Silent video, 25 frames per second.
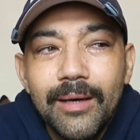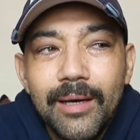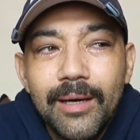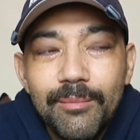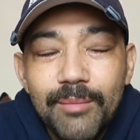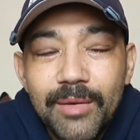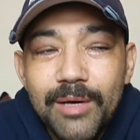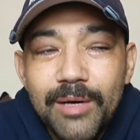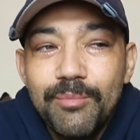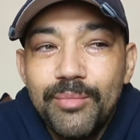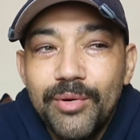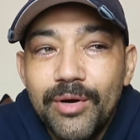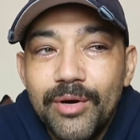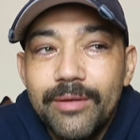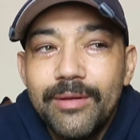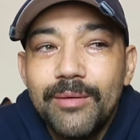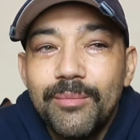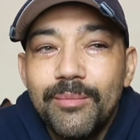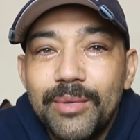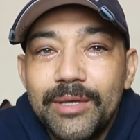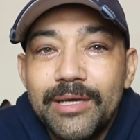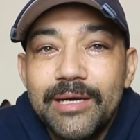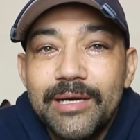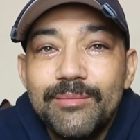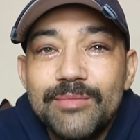And my brother
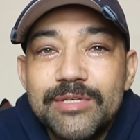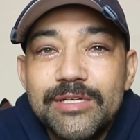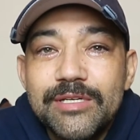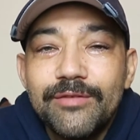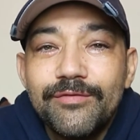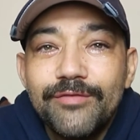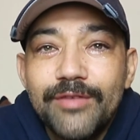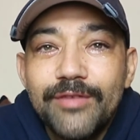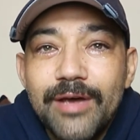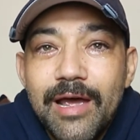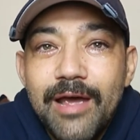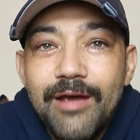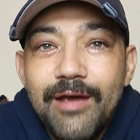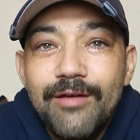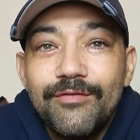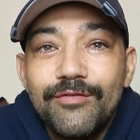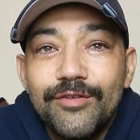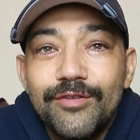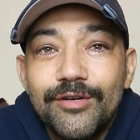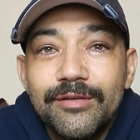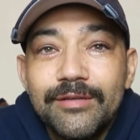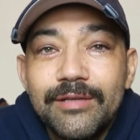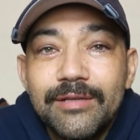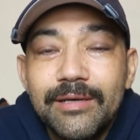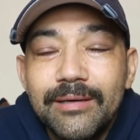blames her for
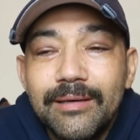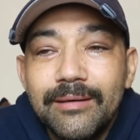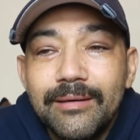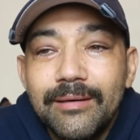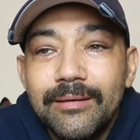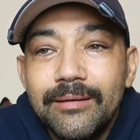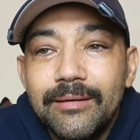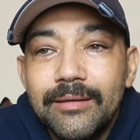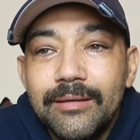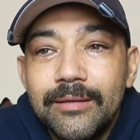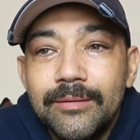everything.